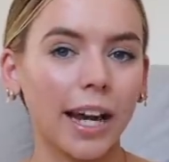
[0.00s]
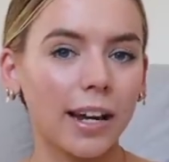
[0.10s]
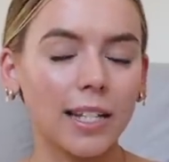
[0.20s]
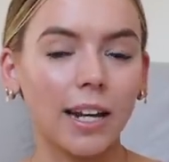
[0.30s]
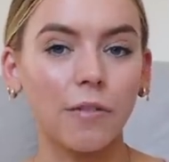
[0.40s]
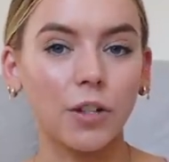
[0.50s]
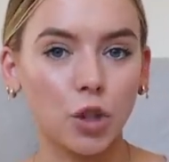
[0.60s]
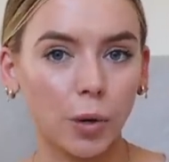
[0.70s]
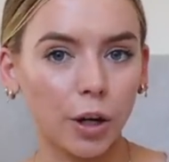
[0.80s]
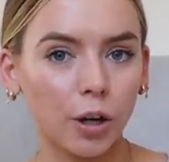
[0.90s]
Like I said, I've
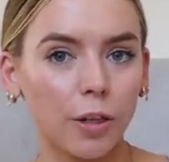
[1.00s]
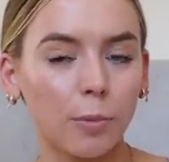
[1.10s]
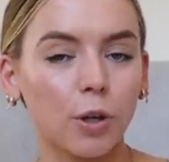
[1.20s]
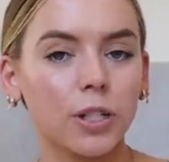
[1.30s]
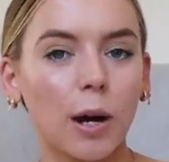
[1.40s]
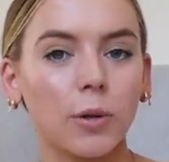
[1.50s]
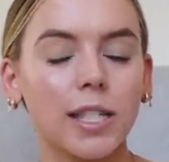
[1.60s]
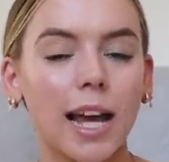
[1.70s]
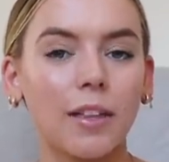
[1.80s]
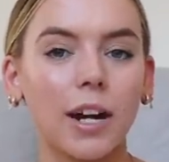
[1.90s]
enjoyed her other books. I would
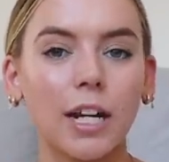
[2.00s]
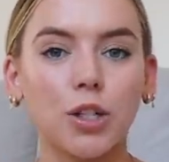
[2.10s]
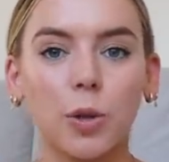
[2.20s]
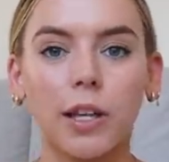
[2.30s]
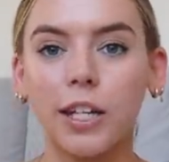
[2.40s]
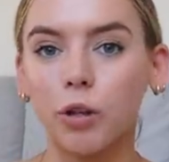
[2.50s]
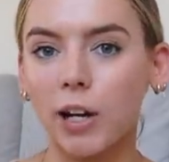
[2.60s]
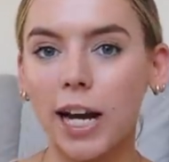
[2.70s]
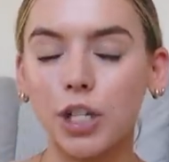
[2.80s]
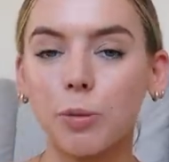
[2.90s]
say that I enjoyed The
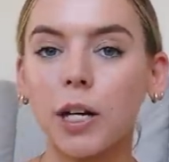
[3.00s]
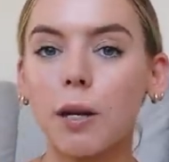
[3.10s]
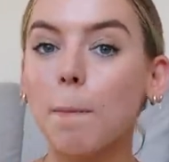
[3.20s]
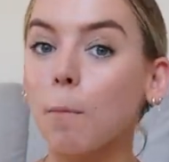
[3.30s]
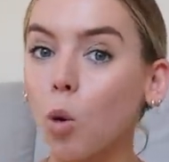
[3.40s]
Arrangement